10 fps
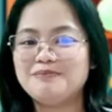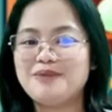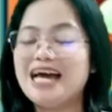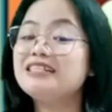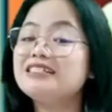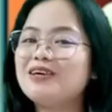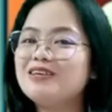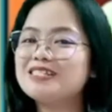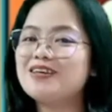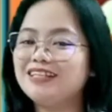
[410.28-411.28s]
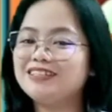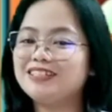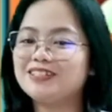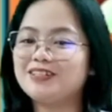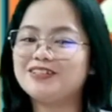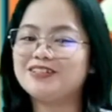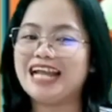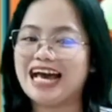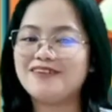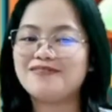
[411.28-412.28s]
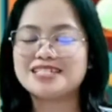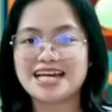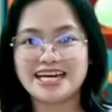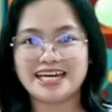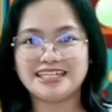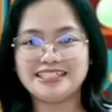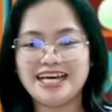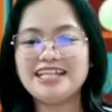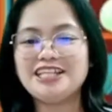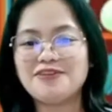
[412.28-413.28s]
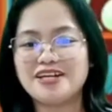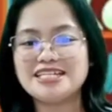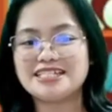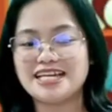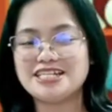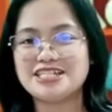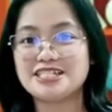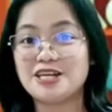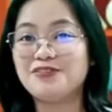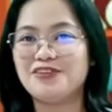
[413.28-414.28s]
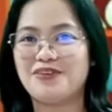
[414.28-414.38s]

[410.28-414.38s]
plants also undergo life cycle and different stages of